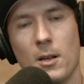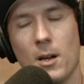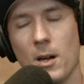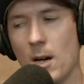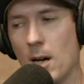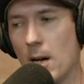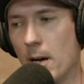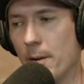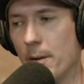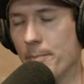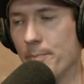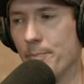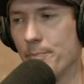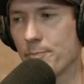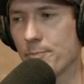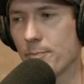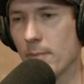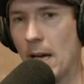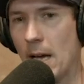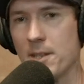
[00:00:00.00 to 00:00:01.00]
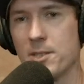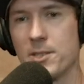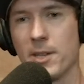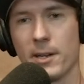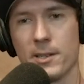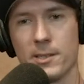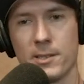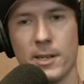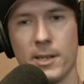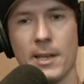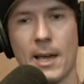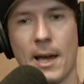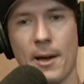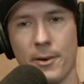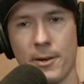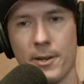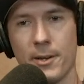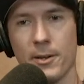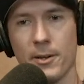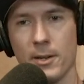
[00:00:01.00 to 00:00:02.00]
Um, at Second City
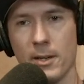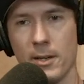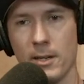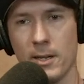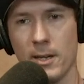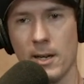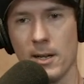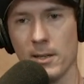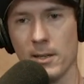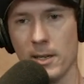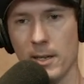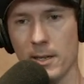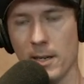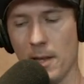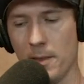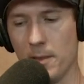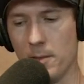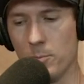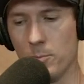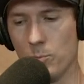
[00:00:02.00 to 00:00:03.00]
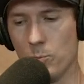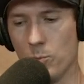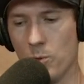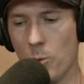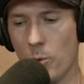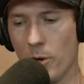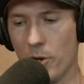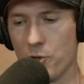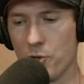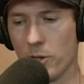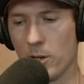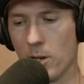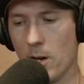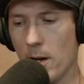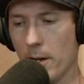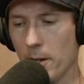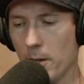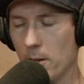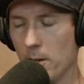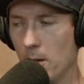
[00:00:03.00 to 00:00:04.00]
out here in, in LA, not the, the one in
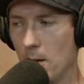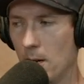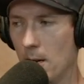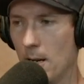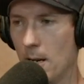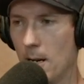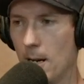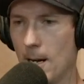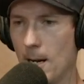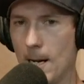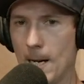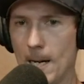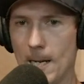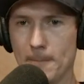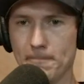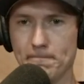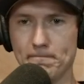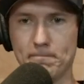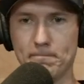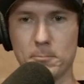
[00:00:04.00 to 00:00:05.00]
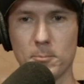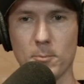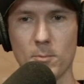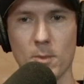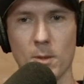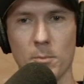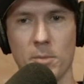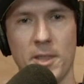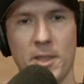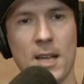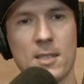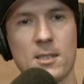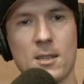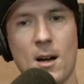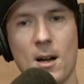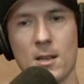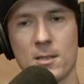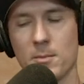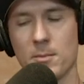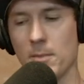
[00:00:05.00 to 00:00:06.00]
Chicago. Um, but that's
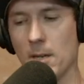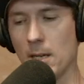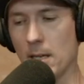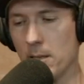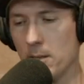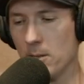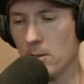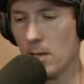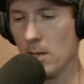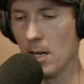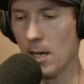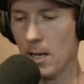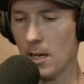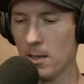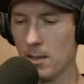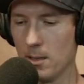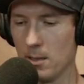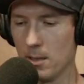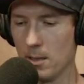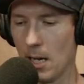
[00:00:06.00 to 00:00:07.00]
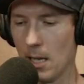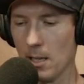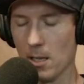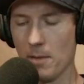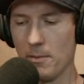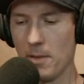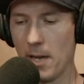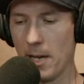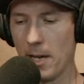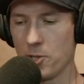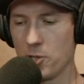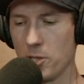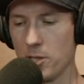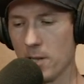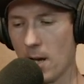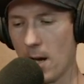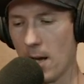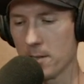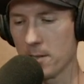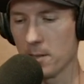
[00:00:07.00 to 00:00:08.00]
awesome, man. Dude, uh, I love that. She's
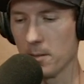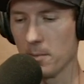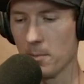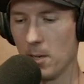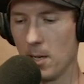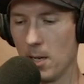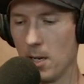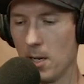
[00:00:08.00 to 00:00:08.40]
awesome.